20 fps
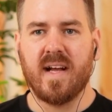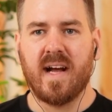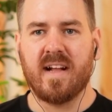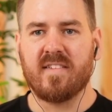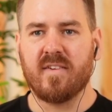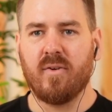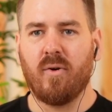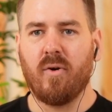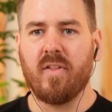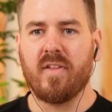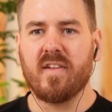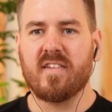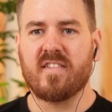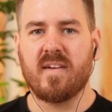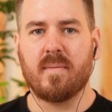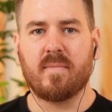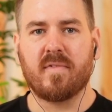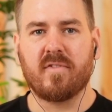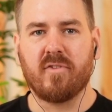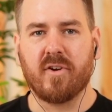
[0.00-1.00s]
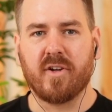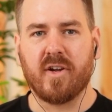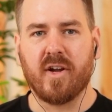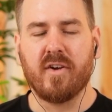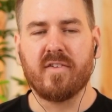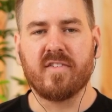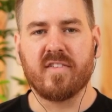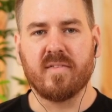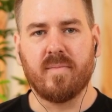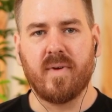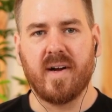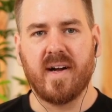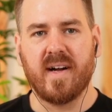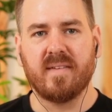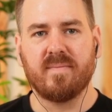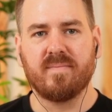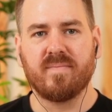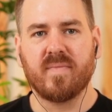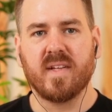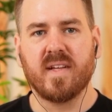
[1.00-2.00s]
And so all of these chips have got to go
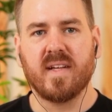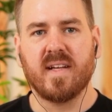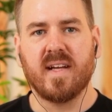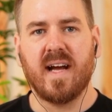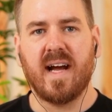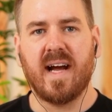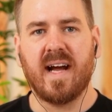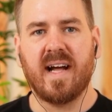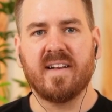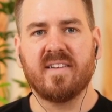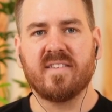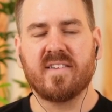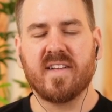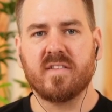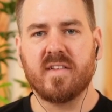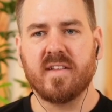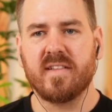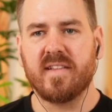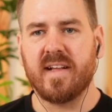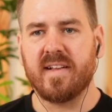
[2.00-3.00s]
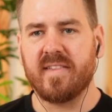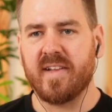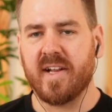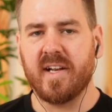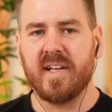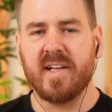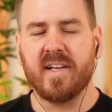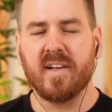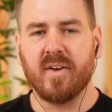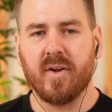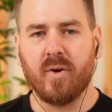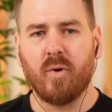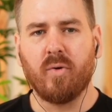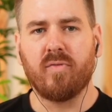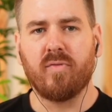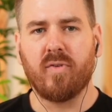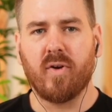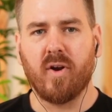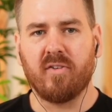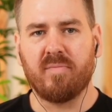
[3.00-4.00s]
somewhere, and they're going to need an
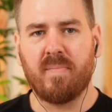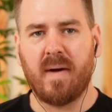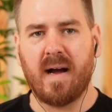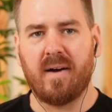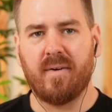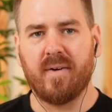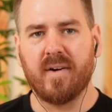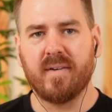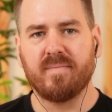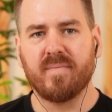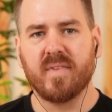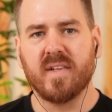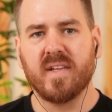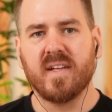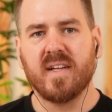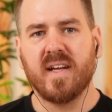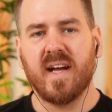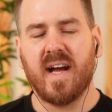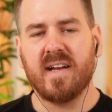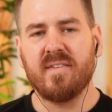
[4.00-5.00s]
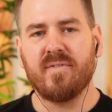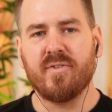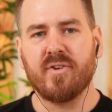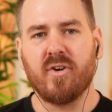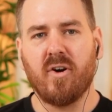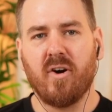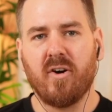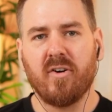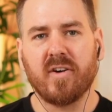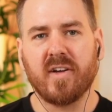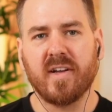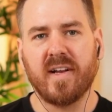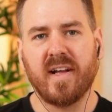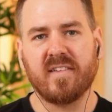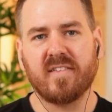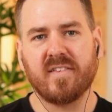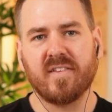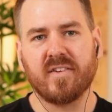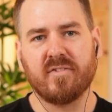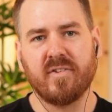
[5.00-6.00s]
awful lot of power. And if you can't connect
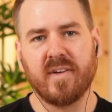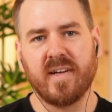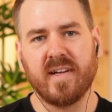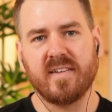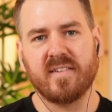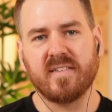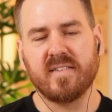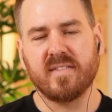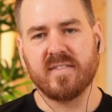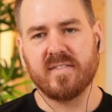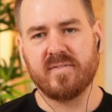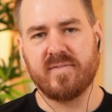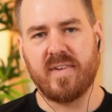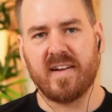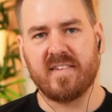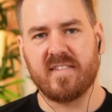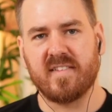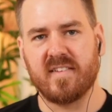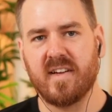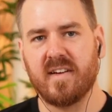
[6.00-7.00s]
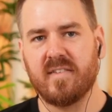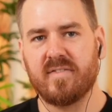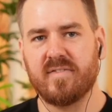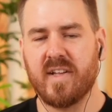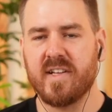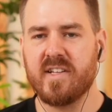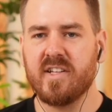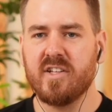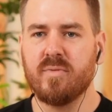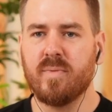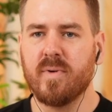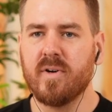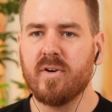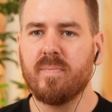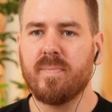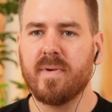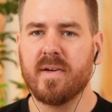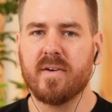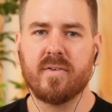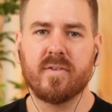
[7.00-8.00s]
to the grid fast enough, then you will
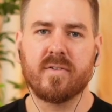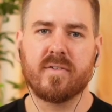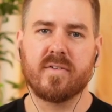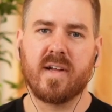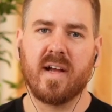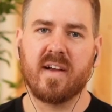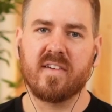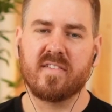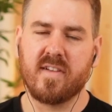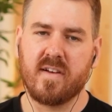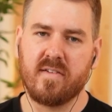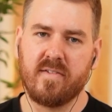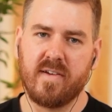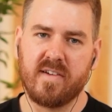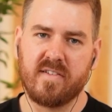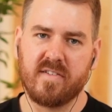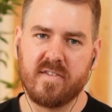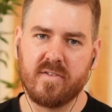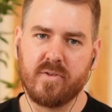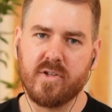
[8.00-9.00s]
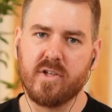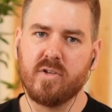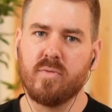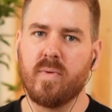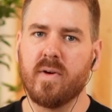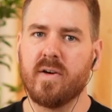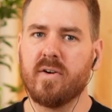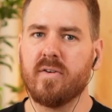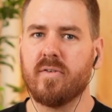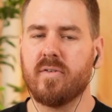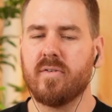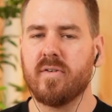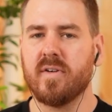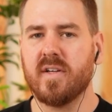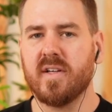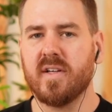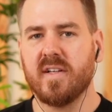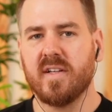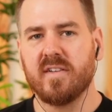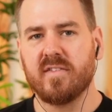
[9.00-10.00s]
build gas generation or you will
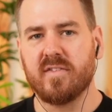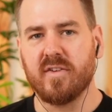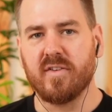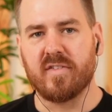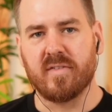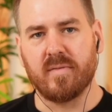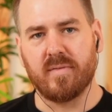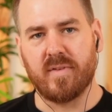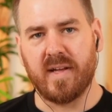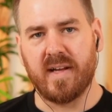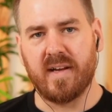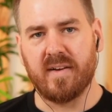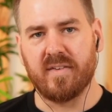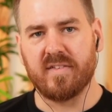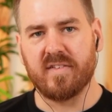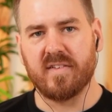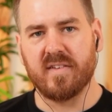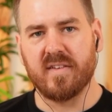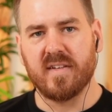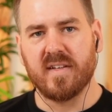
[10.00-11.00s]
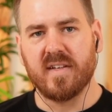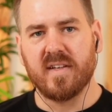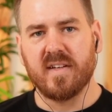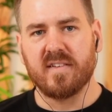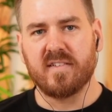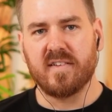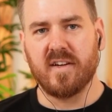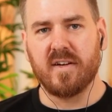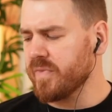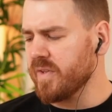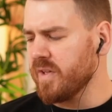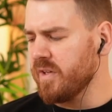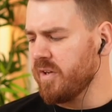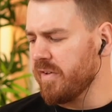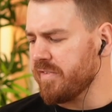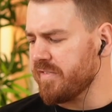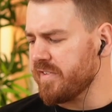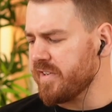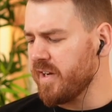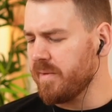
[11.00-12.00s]
do something else. So
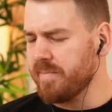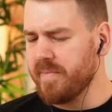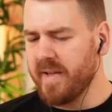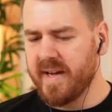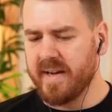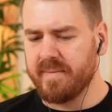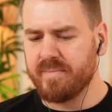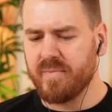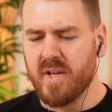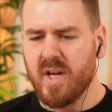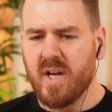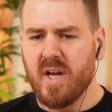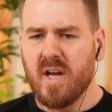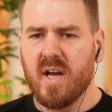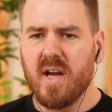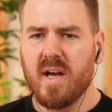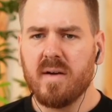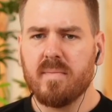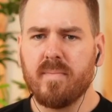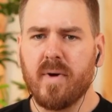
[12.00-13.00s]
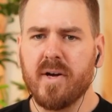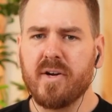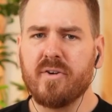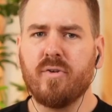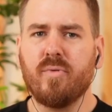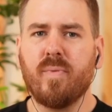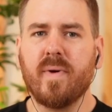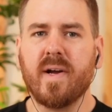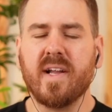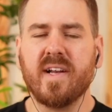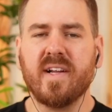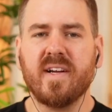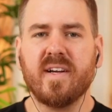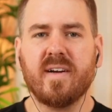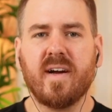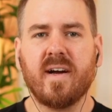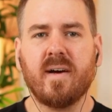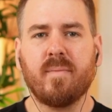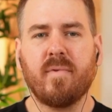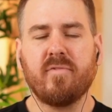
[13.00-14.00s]
lots to come there. Michael, we've run
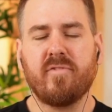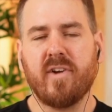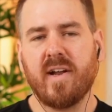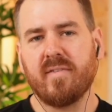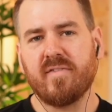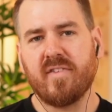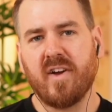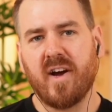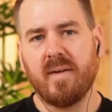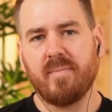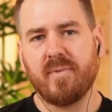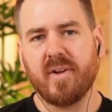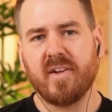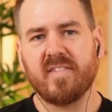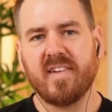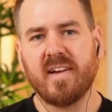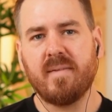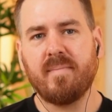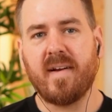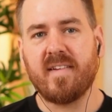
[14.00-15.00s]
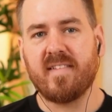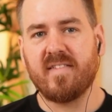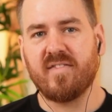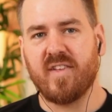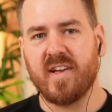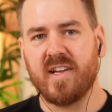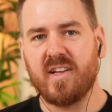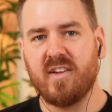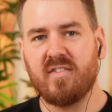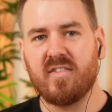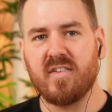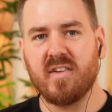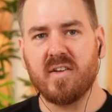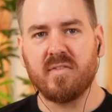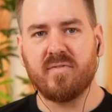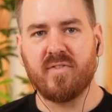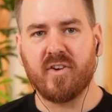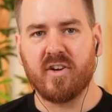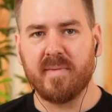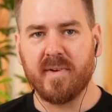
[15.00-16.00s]
out of time. I'm going to say a massive thank you to you
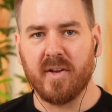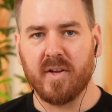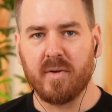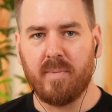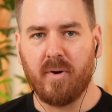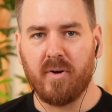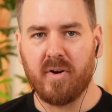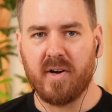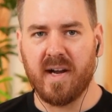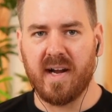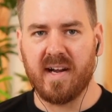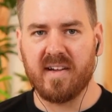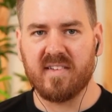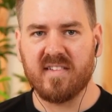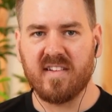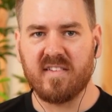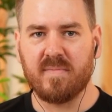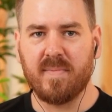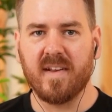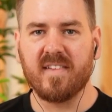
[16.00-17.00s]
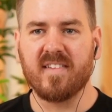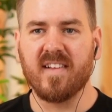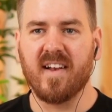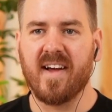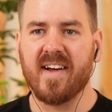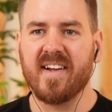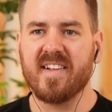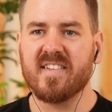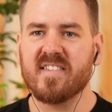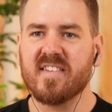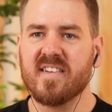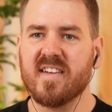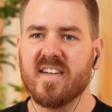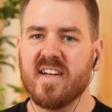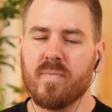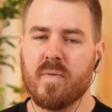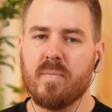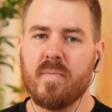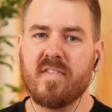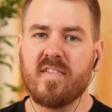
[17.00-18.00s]
for coming on the podcast. It's been a delight.
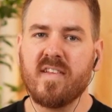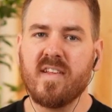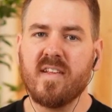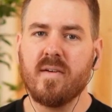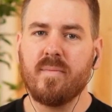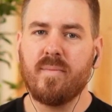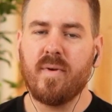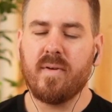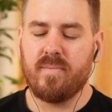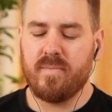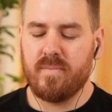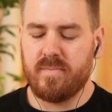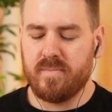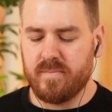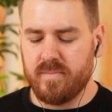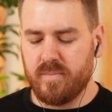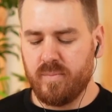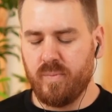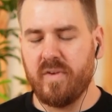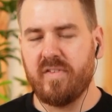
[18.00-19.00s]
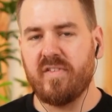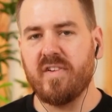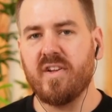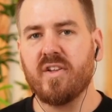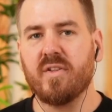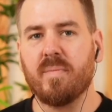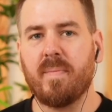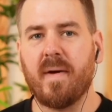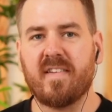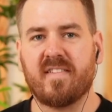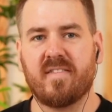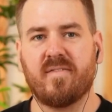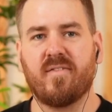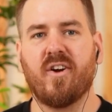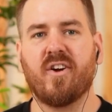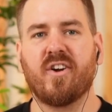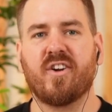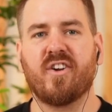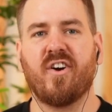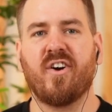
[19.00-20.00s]
Wishing you the best of
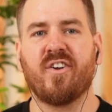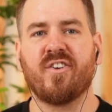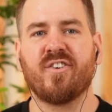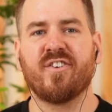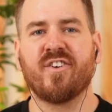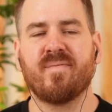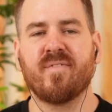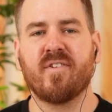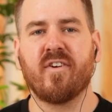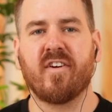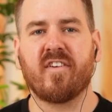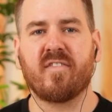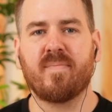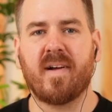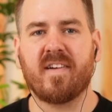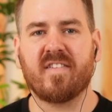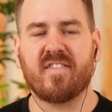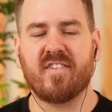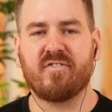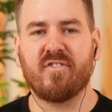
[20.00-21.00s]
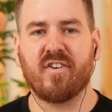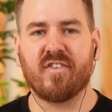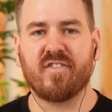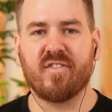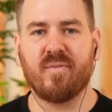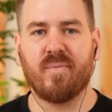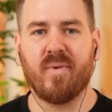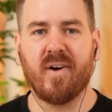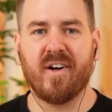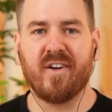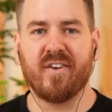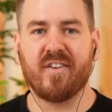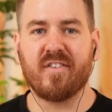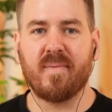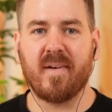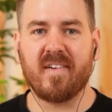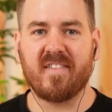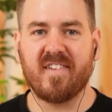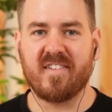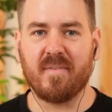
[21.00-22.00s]
luck on your expansion across the world,
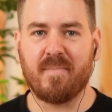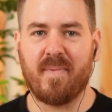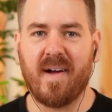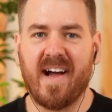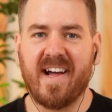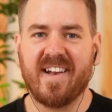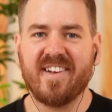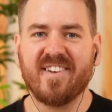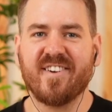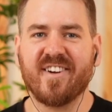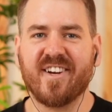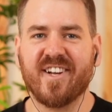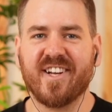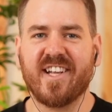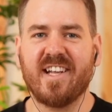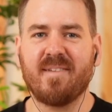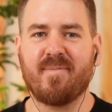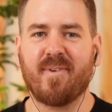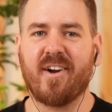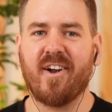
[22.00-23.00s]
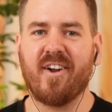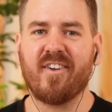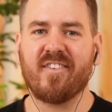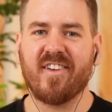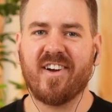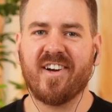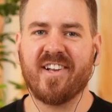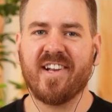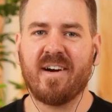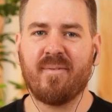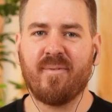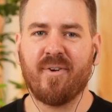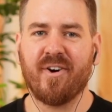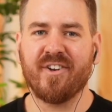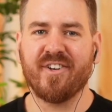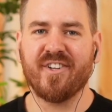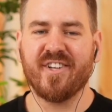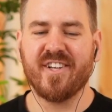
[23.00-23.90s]
especially Japan. Going to keep a close eye on that one.